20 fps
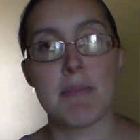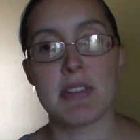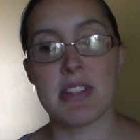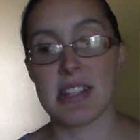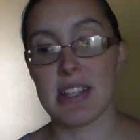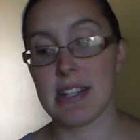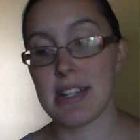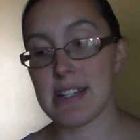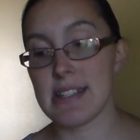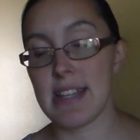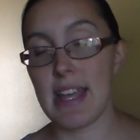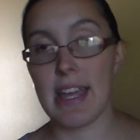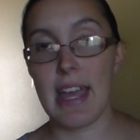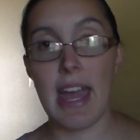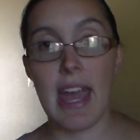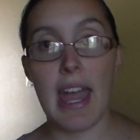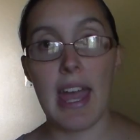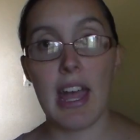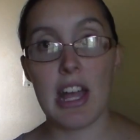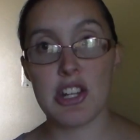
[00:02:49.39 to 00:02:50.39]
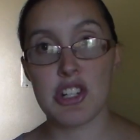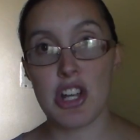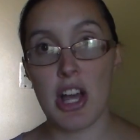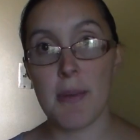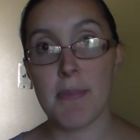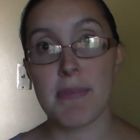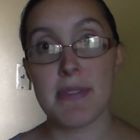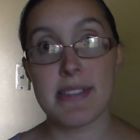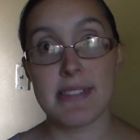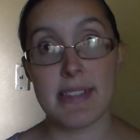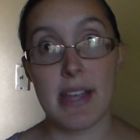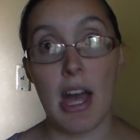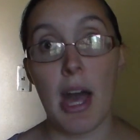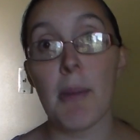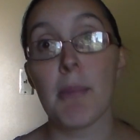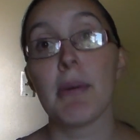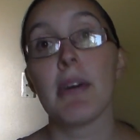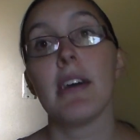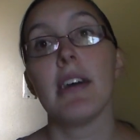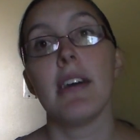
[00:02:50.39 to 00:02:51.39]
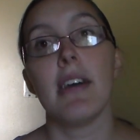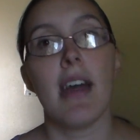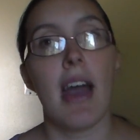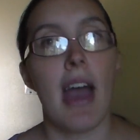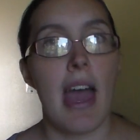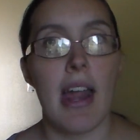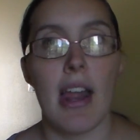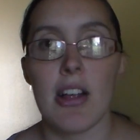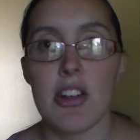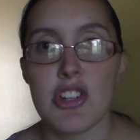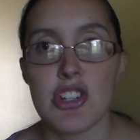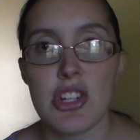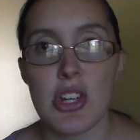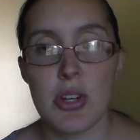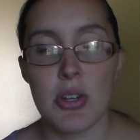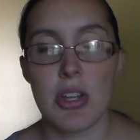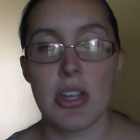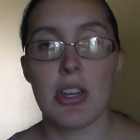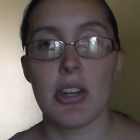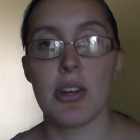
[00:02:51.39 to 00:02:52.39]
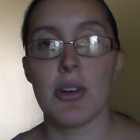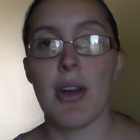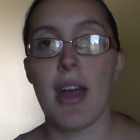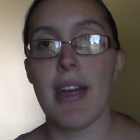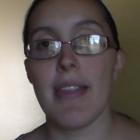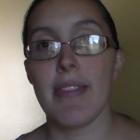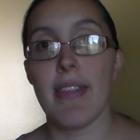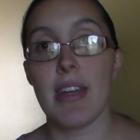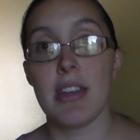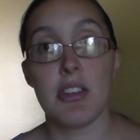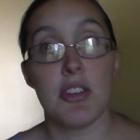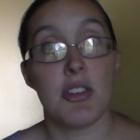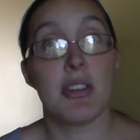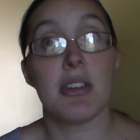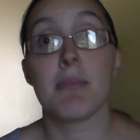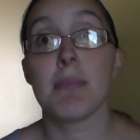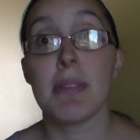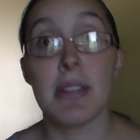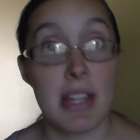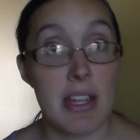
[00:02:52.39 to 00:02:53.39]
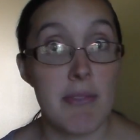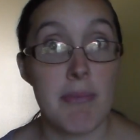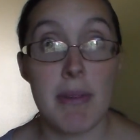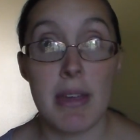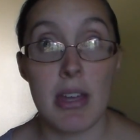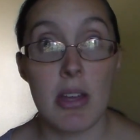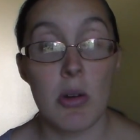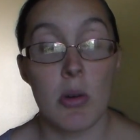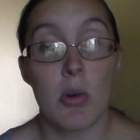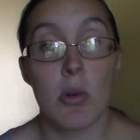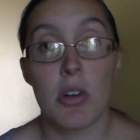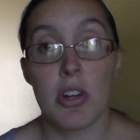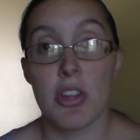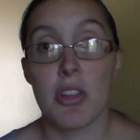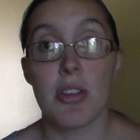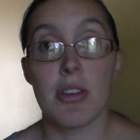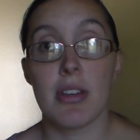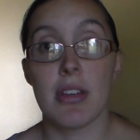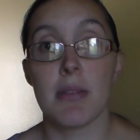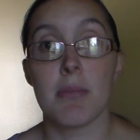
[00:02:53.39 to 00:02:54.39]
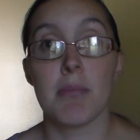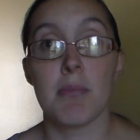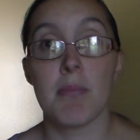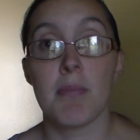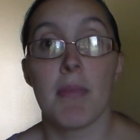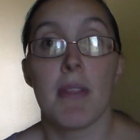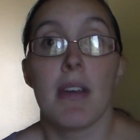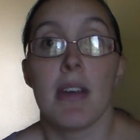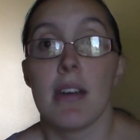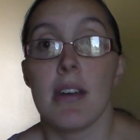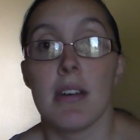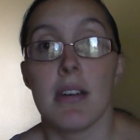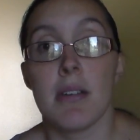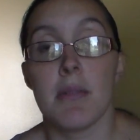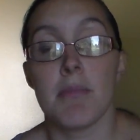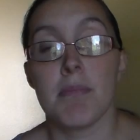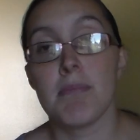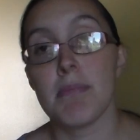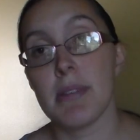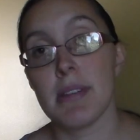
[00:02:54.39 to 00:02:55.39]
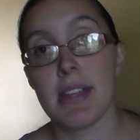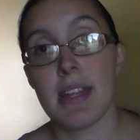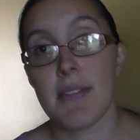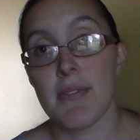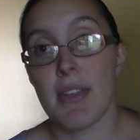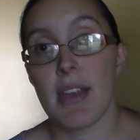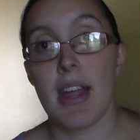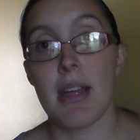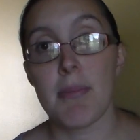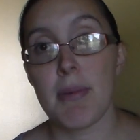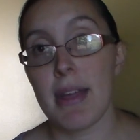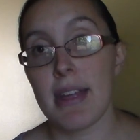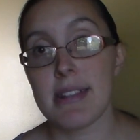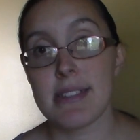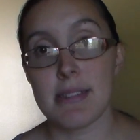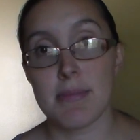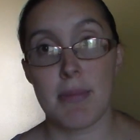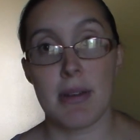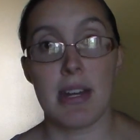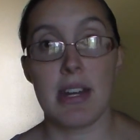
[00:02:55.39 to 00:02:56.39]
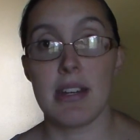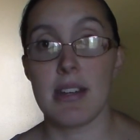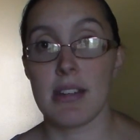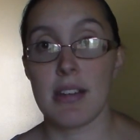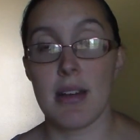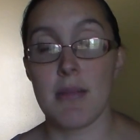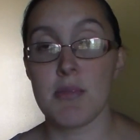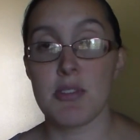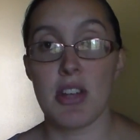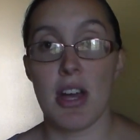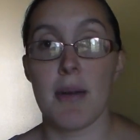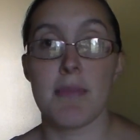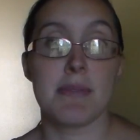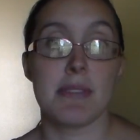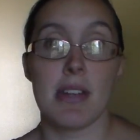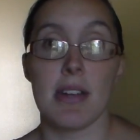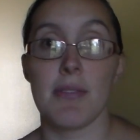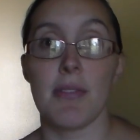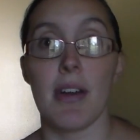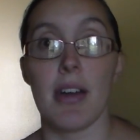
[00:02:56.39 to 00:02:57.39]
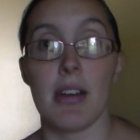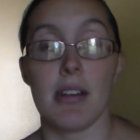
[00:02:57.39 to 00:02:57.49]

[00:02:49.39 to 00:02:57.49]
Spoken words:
I'm just going to say, hey, I chopped this up, and I'll show you, and then you can believe me, or you can believe that I paid somebody to come chop stuff.